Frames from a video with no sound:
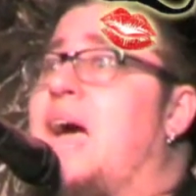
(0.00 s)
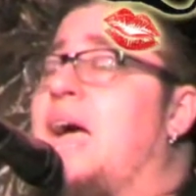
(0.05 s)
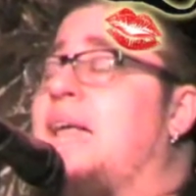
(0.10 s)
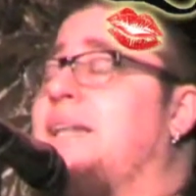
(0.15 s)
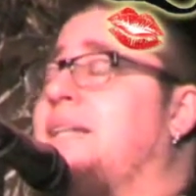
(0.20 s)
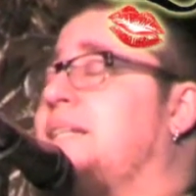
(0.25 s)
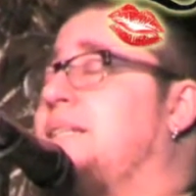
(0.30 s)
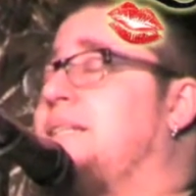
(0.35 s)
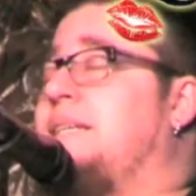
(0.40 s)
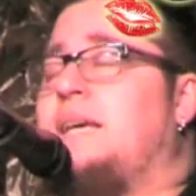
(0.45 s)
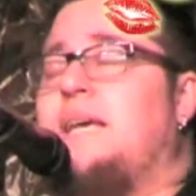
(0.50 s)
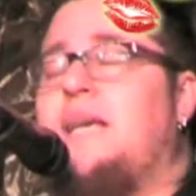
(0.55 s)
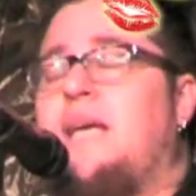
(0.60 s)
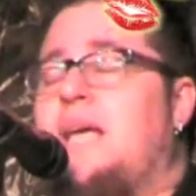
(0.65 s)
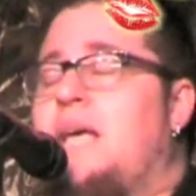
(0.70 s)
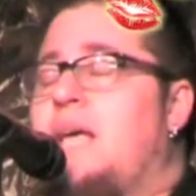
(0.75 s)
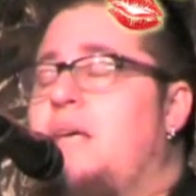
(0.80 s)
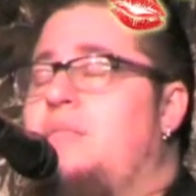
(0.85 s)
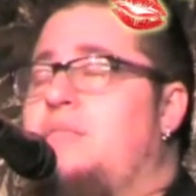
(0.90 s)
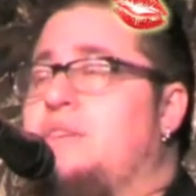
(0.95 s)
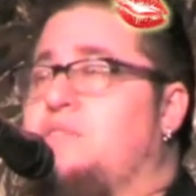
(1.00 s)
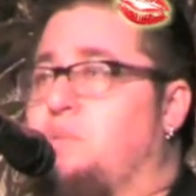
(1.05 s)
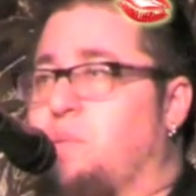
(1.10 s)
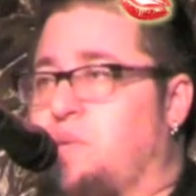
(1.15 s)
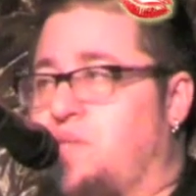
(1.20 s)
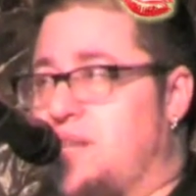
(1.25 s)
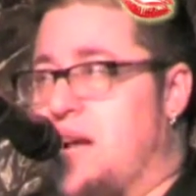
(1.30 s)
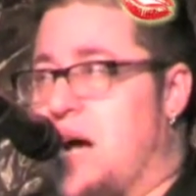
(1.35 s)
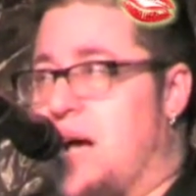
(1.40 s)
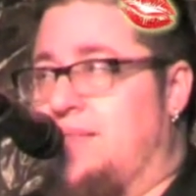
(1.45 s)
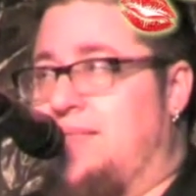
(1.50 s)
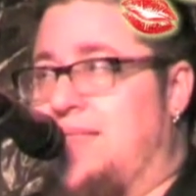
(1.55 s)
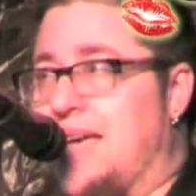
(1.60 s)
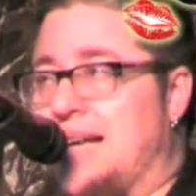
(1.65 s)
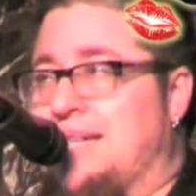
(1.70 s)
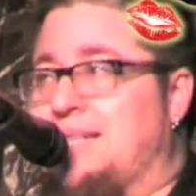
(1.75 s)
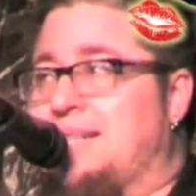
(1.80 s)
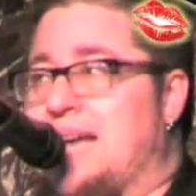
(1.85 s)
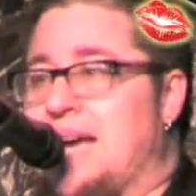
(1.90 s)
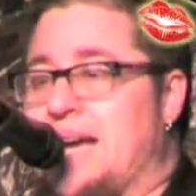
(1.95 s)
and this was not
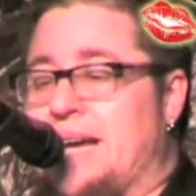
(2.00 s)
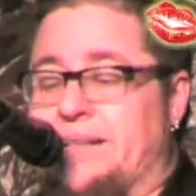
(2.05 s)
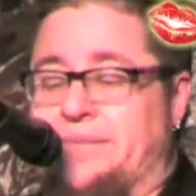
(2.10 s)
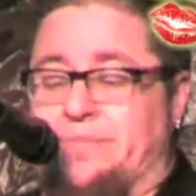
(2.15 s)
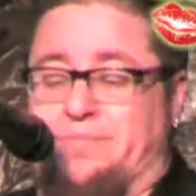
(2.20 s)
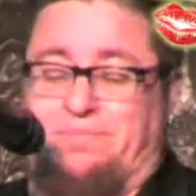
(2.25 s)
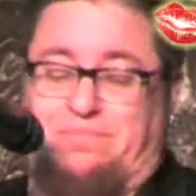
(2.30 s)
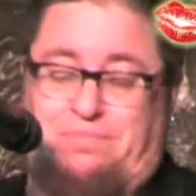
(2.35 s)
that day.